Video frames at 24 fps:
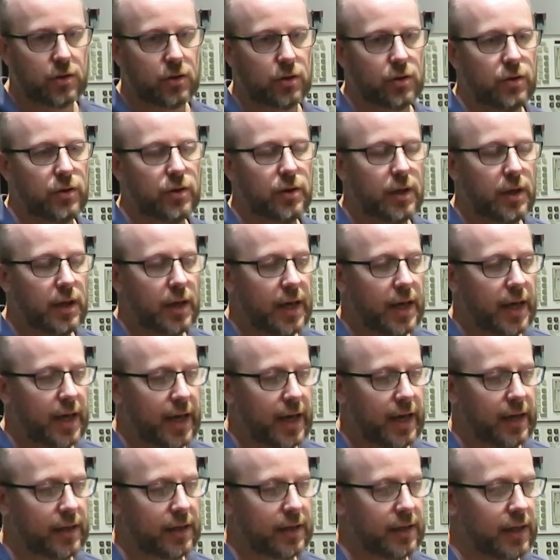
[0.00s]
on,
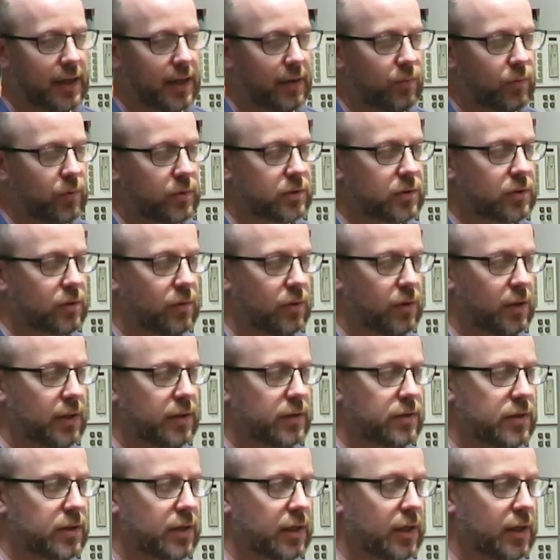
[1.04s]
and it was
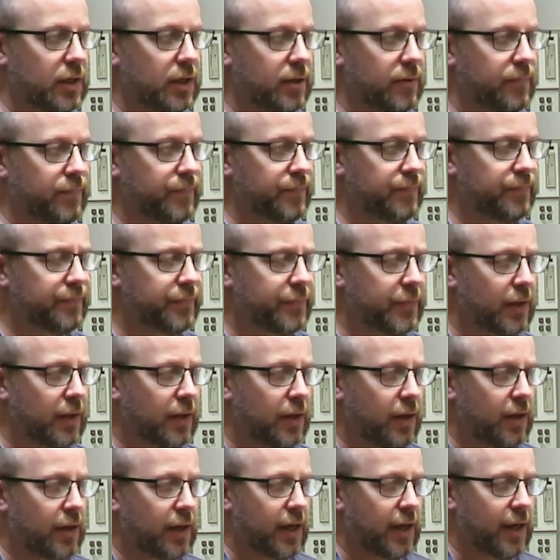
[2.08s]
quite um,
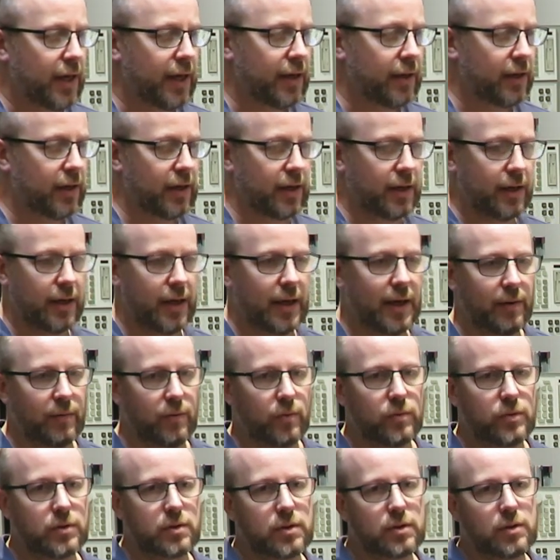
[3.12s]
it,
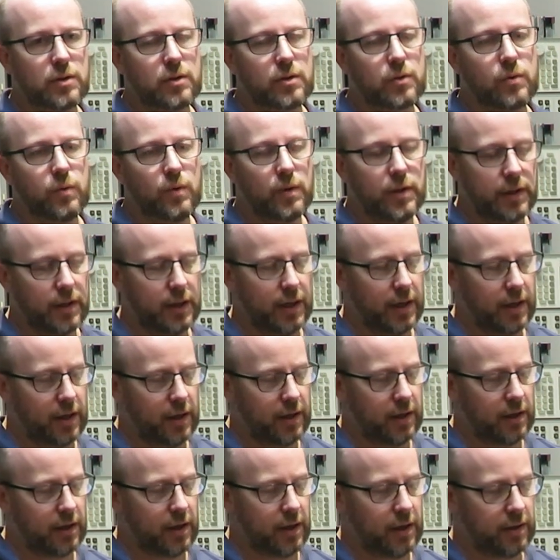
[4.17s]
it was quite
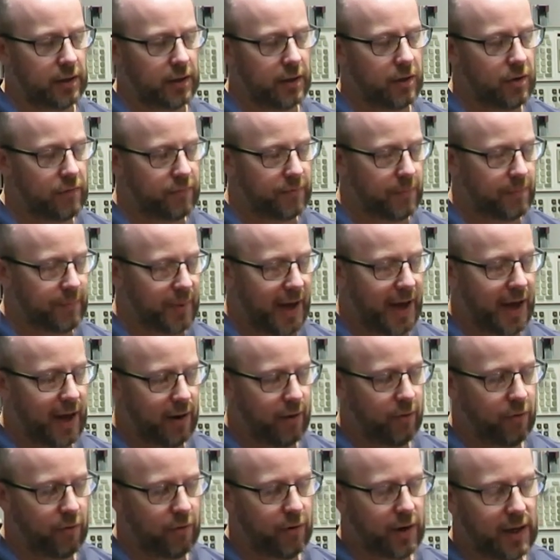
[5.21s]
uh, an
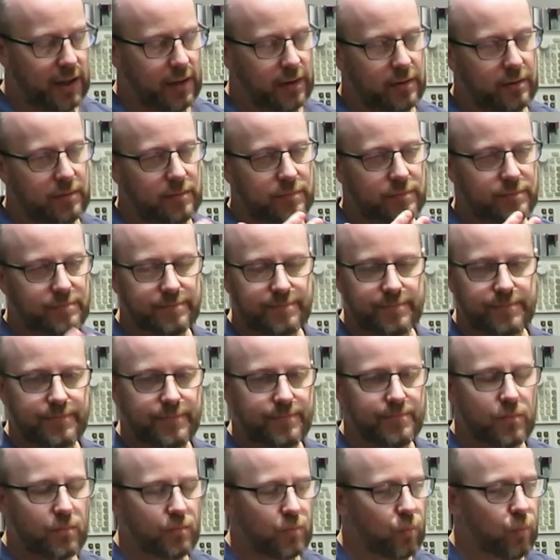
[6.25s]
overpowering
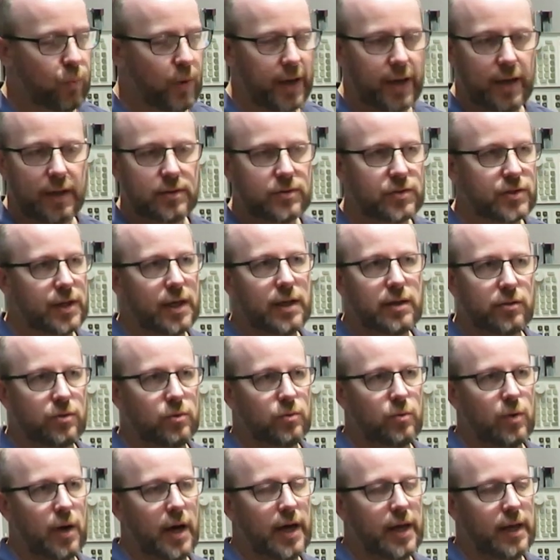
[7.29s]
weird
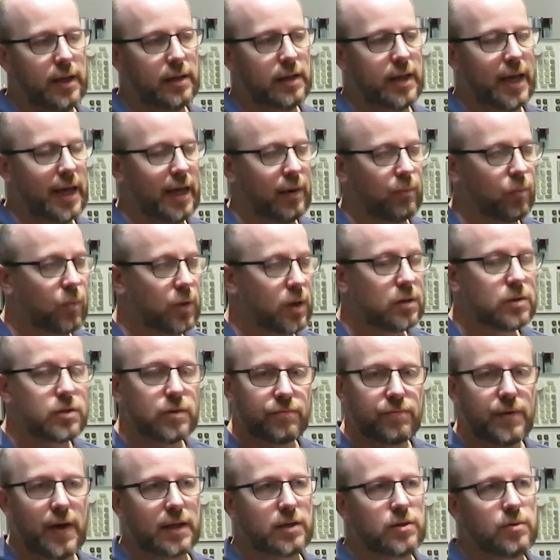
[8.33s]
signal and it was
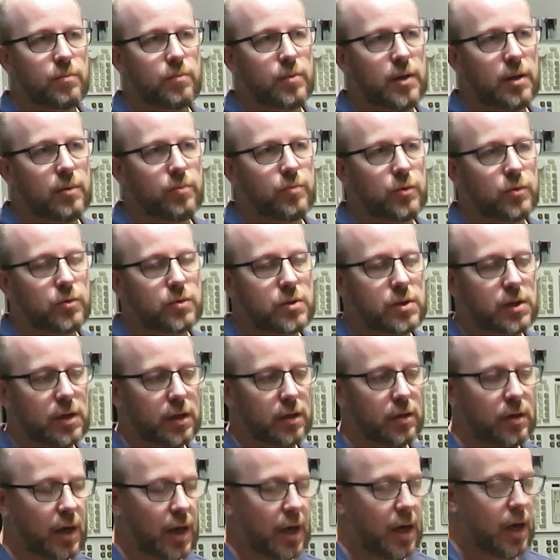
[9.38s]
affecting people.
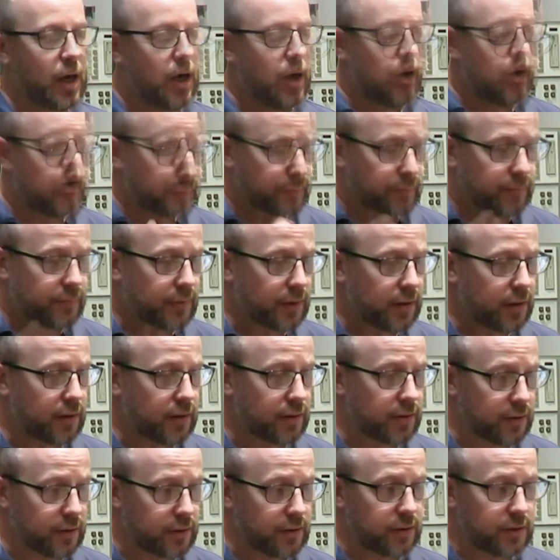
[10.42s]
So
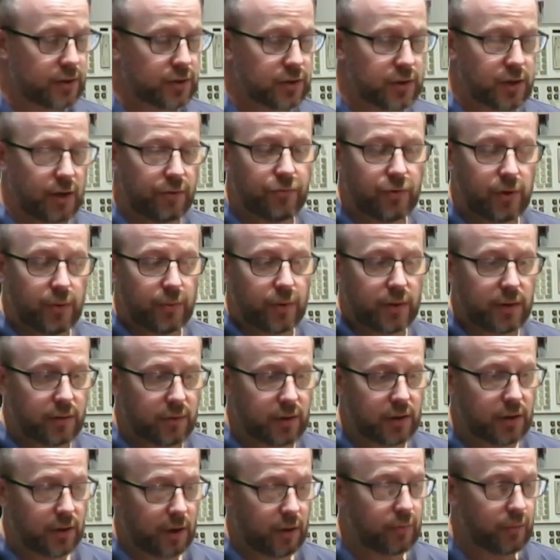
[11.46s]
the, the discovery with it,
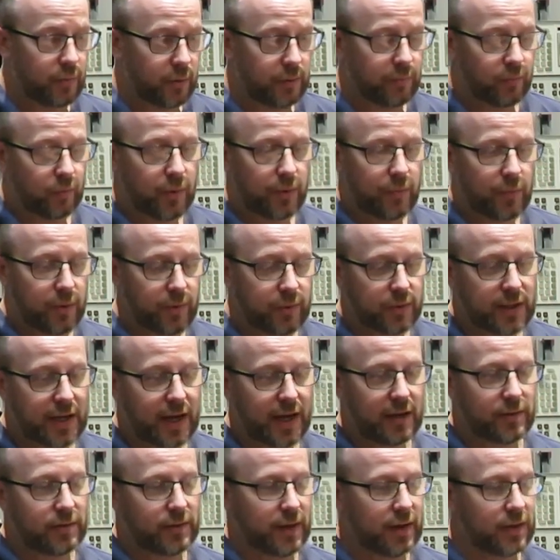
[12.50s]
you know, when, when we were
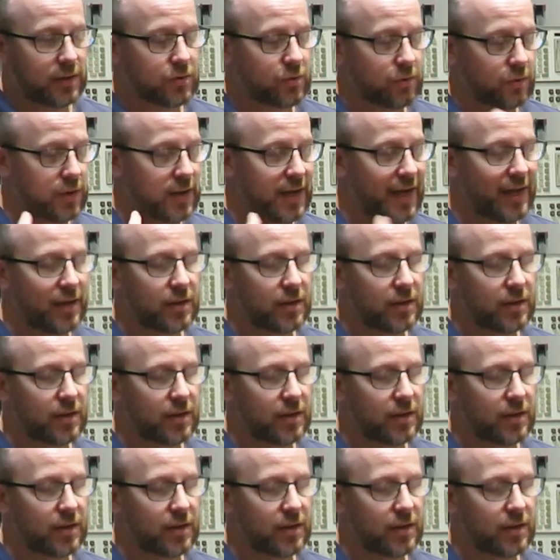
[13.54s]
down there, sort of